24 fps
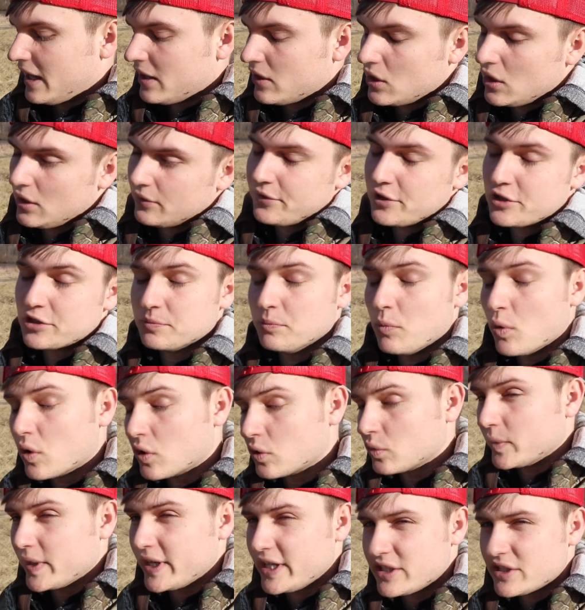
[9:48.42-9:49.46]
I don't know if there's more
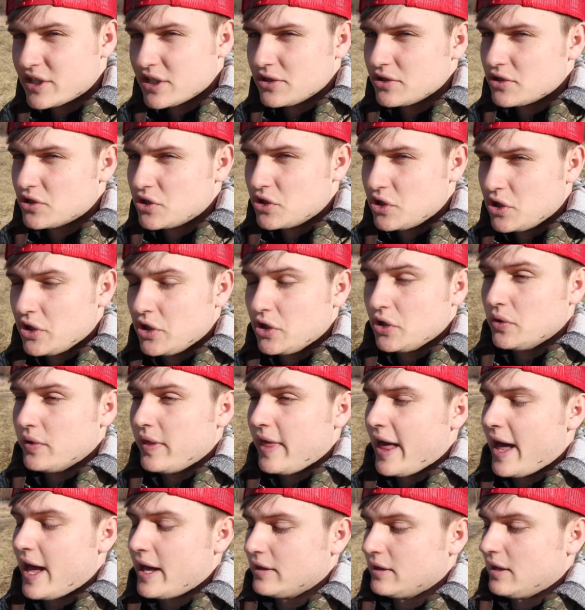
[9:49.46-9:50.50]
reasons to
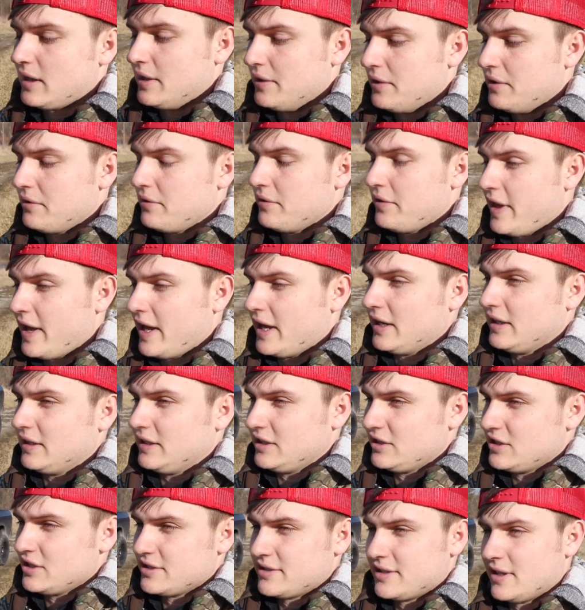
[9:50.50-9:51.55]
that other than
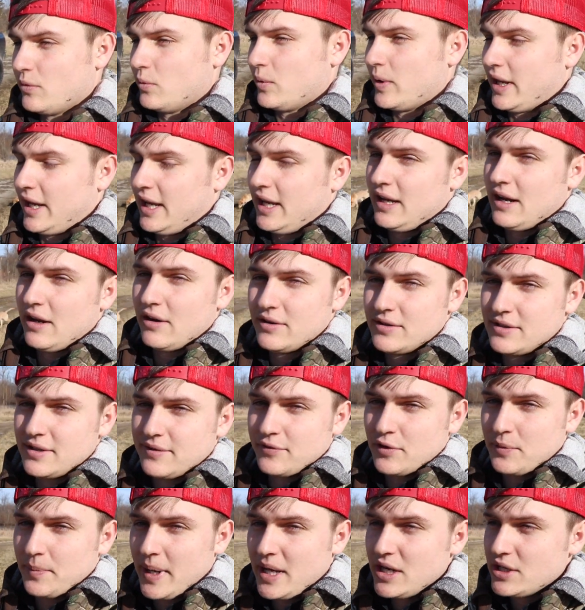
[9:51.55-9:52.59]
he just didn't want to hand out his
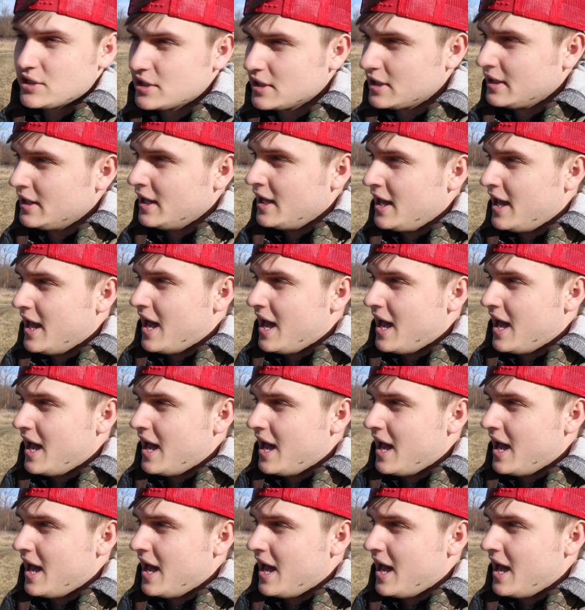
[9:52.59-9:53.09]
information.